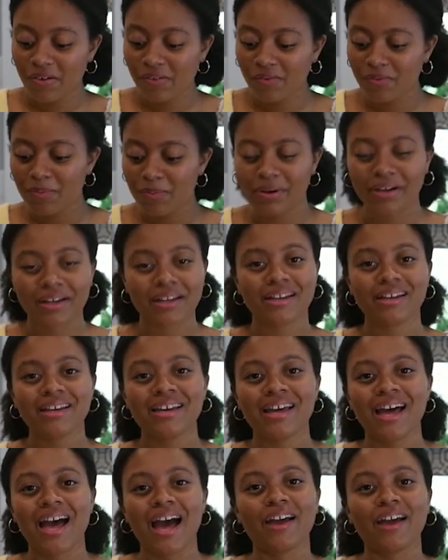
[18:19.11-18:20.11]
but
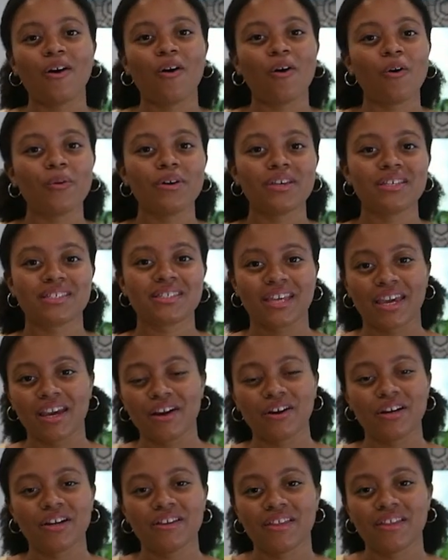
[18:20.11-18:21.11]
I always carry
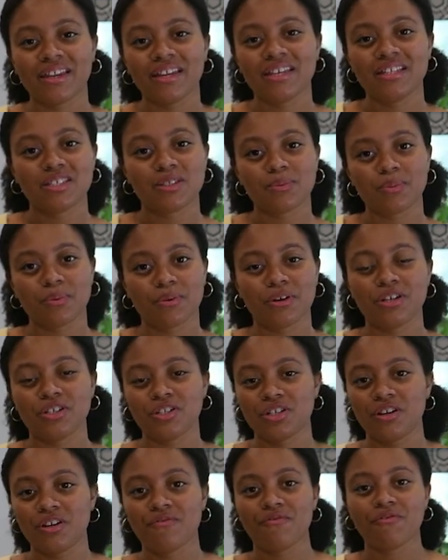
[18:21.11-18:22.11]
that inspiration
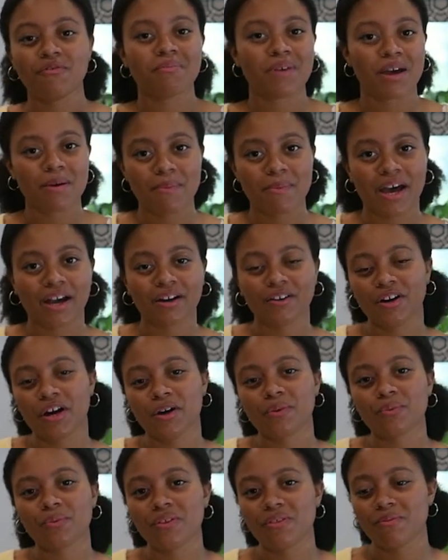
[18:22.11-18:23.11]
from my background
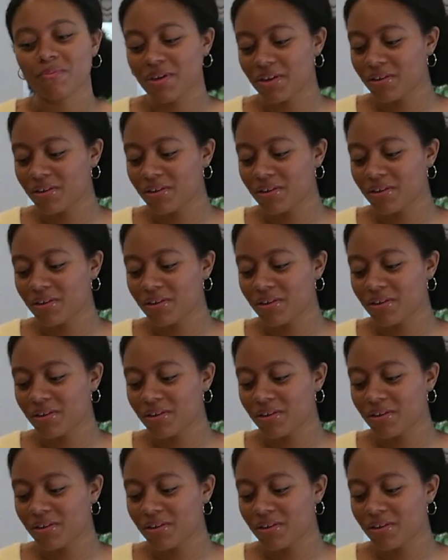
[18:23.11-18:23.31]
with me.